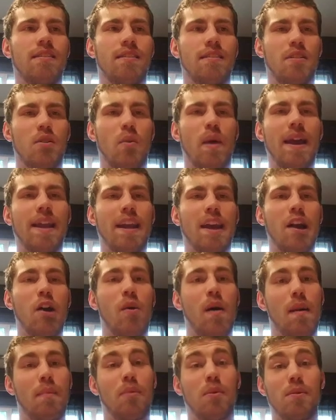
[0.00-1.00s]
the way to
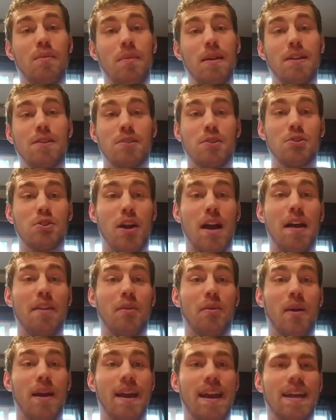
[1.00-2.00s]
go up would be to try
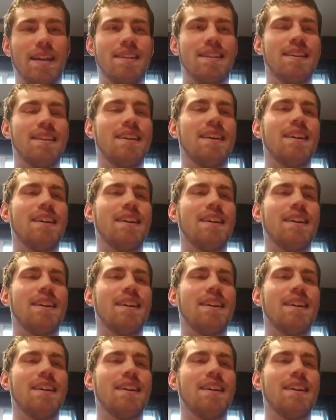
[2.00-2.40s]
the weight.